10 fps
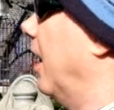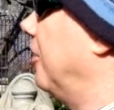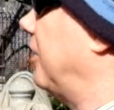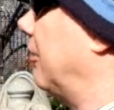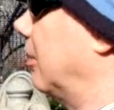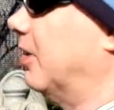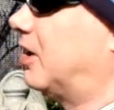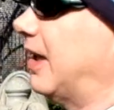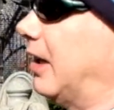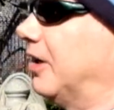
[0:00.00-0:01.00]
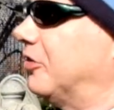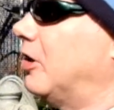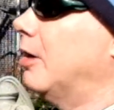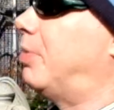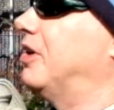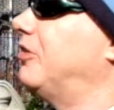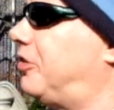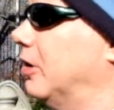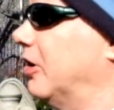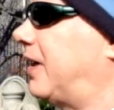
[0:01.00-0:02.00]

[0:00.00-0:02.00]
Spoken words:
General McClellan's Peninsular